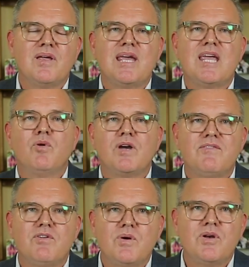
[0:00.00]
He will
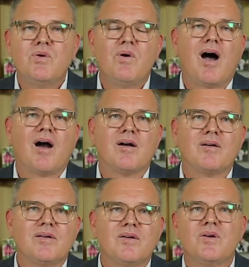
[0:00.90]
give you a new heart
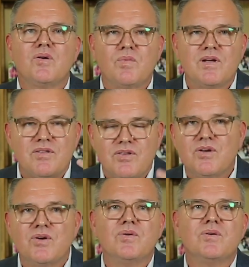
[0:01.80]
with
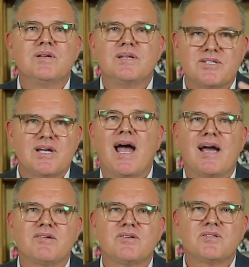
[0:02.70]
new
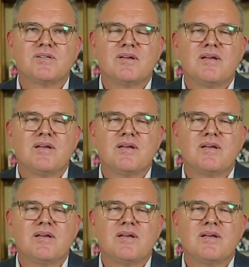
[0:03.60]
desires.